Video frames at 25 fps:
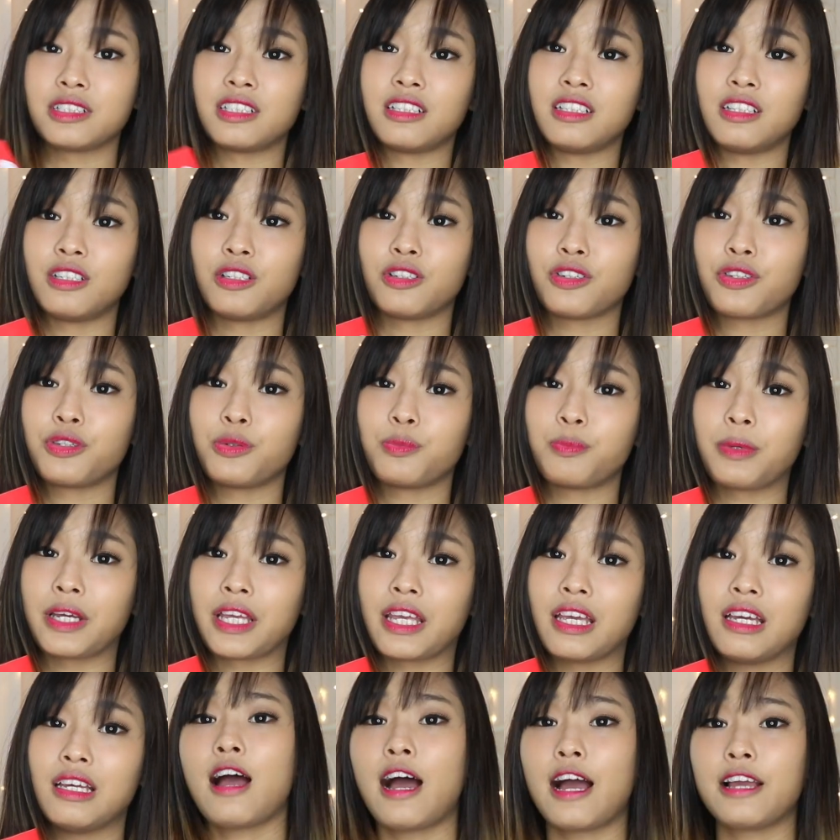in a little cute
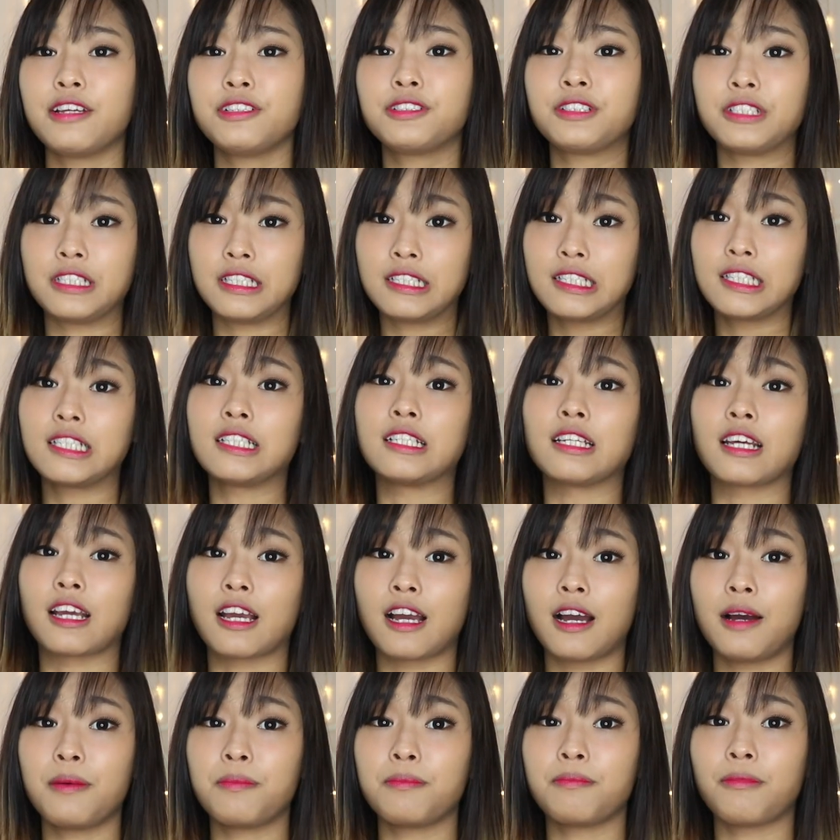packet. I used to eat it in a
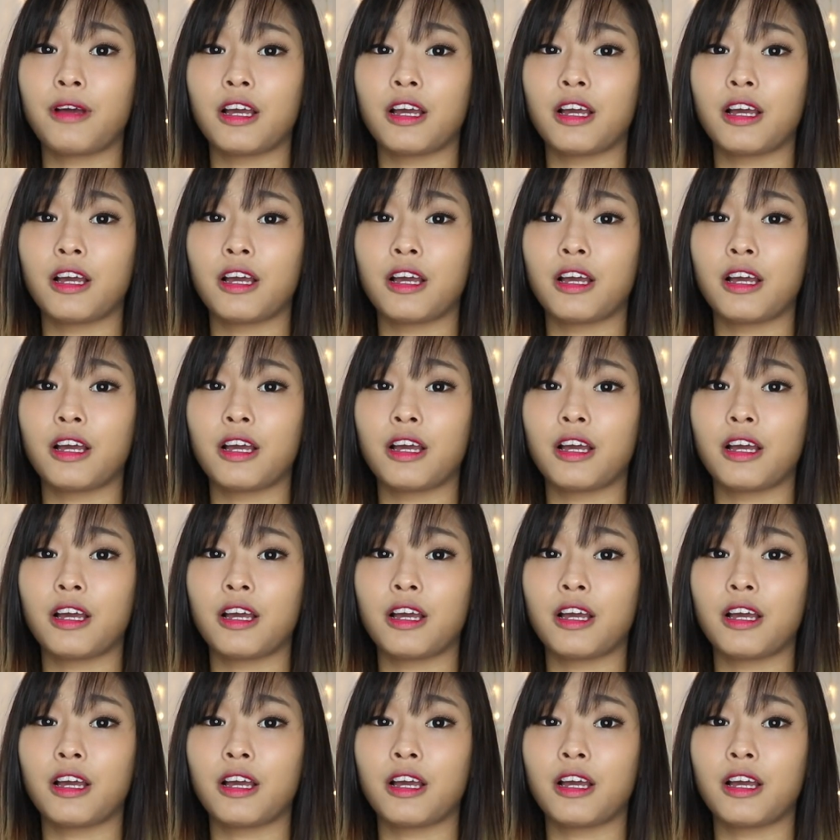cup.